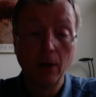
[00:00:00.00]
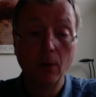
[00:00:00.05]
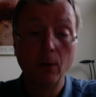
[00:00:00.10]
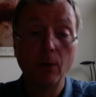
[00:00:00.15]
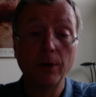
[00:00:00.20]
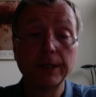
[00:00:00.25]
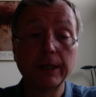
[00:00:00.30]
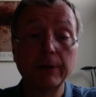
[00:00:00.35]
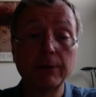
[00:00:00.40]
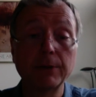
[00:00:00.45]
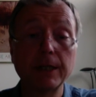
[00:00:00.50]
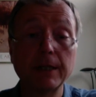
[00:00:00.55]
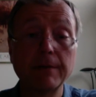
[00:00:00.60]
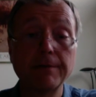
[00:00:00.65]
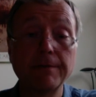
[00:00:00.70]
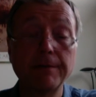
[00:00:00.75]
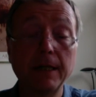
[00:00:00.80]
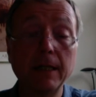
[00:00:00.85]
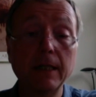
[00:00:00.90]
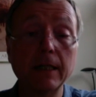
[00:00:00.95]
What I would
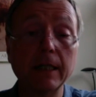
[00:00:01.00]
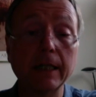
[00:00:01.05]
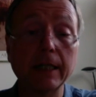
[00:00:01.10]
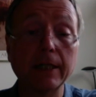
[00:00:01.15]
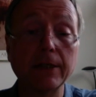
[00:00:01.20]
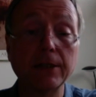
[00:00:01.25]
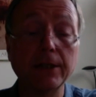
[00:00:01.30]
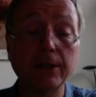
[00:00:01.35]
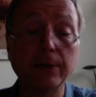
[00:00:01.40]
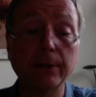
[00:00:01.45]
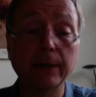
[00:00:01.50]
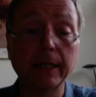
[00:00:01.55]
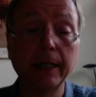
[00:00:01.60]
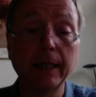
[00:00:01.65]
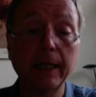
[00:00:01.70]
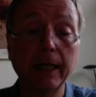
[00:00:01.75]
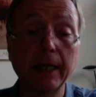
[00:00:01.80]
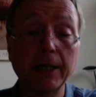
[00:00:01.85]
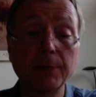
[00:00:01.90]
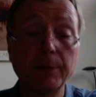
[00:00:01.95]
advise
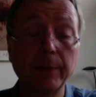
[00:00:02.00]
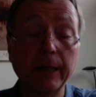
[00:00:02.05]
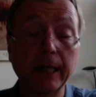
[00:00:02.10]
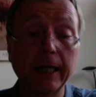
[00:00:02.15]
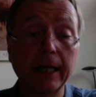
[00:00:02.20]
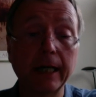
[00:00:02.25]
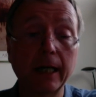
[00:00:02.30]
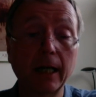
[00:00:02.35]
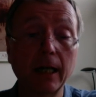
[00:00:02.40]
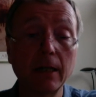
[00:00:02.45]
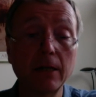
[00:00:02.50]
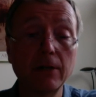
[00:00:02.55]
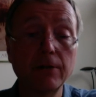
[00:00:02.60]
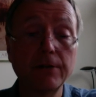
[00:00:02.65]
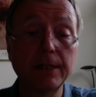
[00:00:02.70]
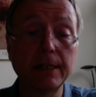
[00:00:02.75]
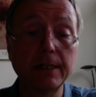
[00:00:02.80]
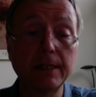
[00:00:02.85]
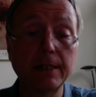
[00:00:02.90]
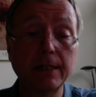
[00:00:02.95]
doing is paying
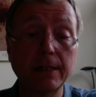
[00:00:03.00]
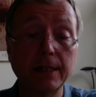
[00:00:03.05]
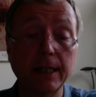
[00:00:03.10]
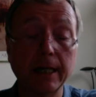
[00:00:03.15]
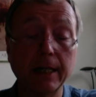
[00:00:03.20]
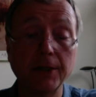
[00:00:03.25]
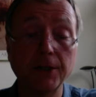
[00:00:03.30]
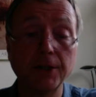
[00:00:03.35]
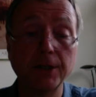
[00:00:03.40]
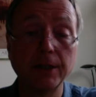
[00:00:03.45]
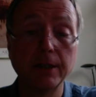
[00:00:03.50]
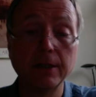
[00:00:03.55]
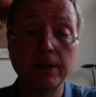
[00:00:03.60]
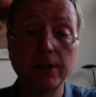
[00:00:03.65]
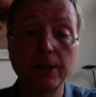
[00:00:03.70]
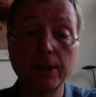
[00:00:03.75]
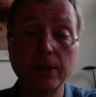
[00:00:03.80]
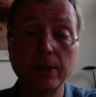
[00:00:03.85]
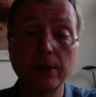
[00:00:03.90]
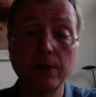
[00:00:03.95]
closest attention
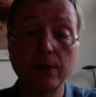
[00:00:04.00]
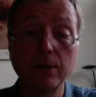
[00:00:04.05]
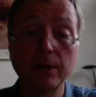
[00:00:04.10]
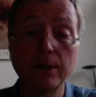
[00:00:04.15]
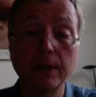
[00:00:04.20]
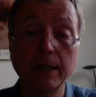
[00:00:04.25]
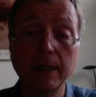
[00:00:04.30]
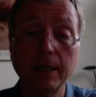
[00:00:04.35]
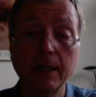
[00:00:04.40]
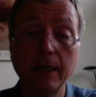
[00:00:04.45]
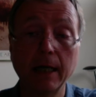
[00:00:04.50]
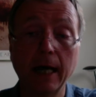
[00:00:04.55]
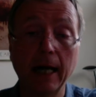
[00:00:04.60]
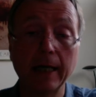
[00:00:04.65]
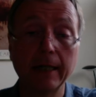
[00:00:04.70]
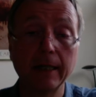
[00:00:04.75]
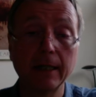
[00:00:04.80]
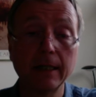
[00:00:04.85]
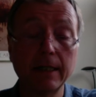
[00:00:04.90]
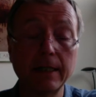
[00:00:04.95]
to the
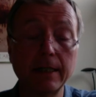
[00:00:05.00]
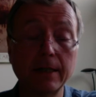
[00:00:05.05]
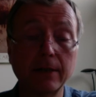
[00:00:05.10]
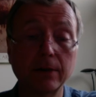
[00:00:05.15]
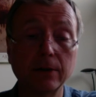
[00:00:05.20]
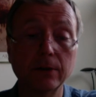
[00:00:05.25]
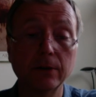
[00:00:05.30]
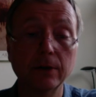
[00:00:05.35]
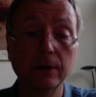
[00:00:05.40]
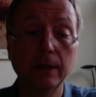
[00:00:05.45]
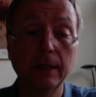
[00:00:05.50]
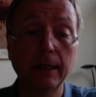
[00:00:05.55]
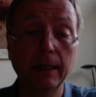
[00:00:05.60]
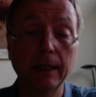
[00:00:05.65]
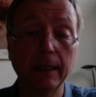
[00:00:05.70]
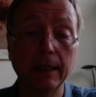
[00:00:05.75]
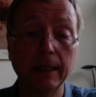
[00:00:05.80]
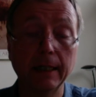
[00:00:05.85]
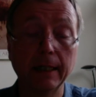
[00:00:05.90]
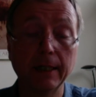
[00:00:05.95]
analytical
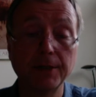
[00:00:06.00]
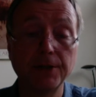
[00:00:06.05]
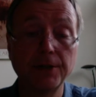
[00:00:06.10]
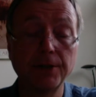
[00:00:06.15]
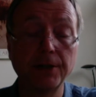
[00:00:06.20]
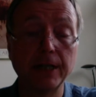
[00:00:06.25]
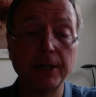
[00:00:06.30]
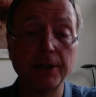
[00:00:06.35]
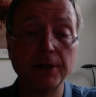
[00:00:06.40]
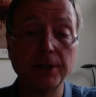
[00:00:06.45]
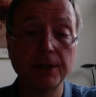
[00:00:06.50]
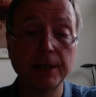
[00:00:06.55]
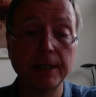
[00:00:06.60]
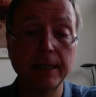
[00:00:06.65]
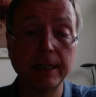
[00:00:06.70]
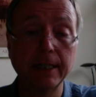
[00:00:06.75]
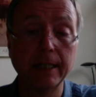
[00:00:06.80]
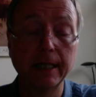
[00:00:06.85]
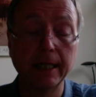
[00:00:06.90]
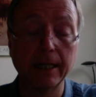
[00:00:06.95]
illustrations
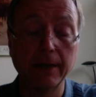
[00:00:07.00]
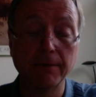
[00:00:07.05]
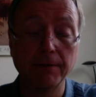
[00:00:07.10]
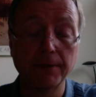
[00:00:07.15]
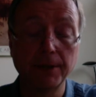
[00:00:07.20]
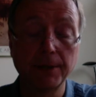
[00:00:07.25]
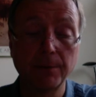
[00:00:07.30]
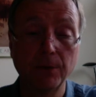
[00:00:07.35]
he gives.